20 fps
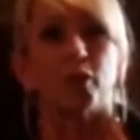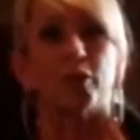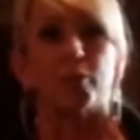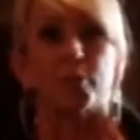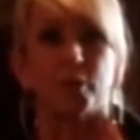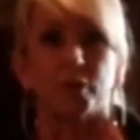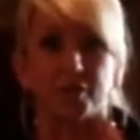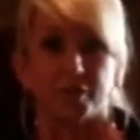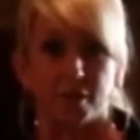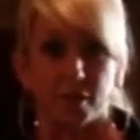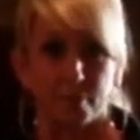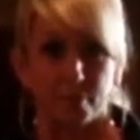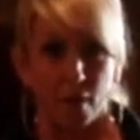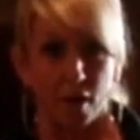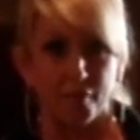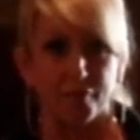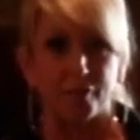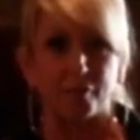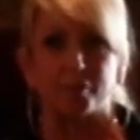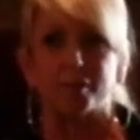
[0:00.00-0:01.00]
what the person
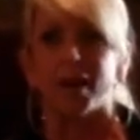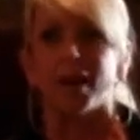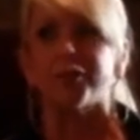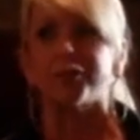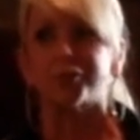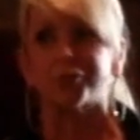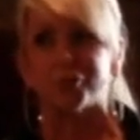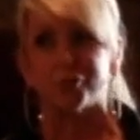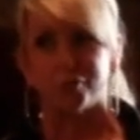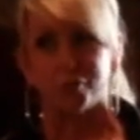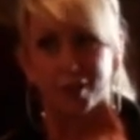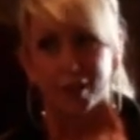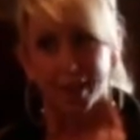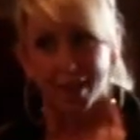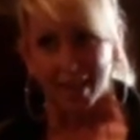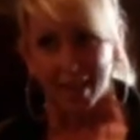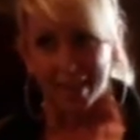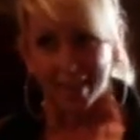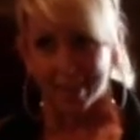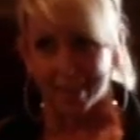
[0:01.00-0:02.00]
above you tells you
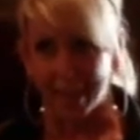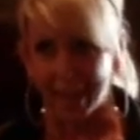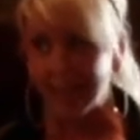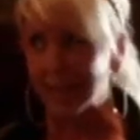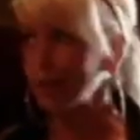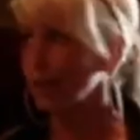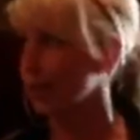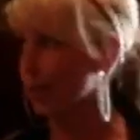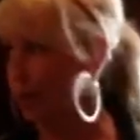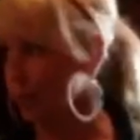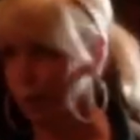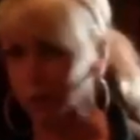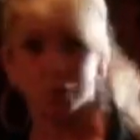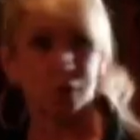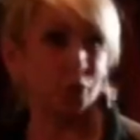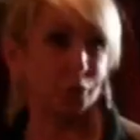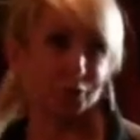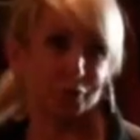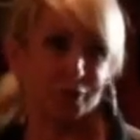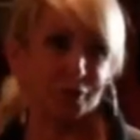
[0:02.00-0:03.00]
they were
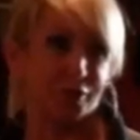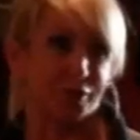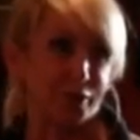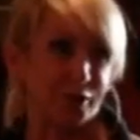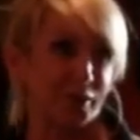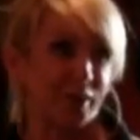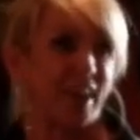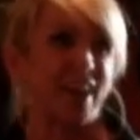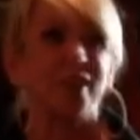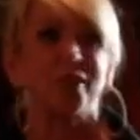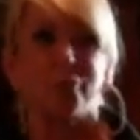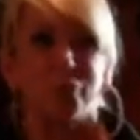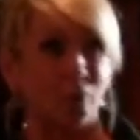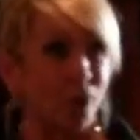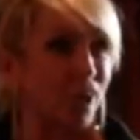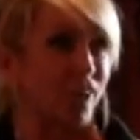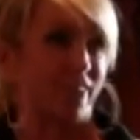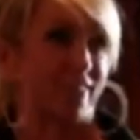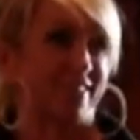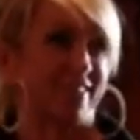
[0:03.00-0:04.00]
told to do, and it
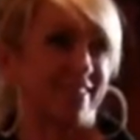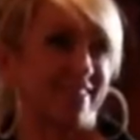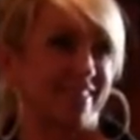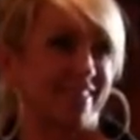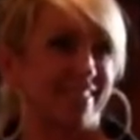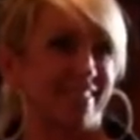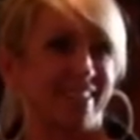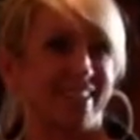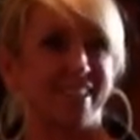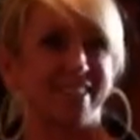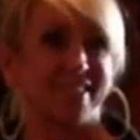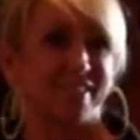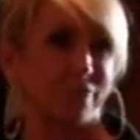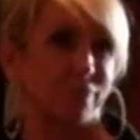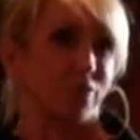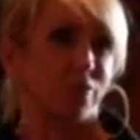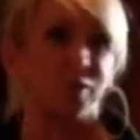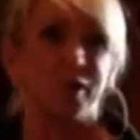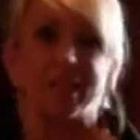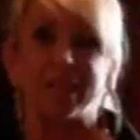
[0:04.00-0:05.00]
works. It's just
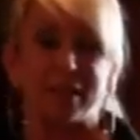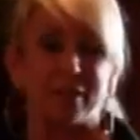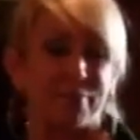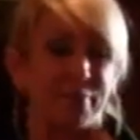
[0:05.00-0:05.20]
really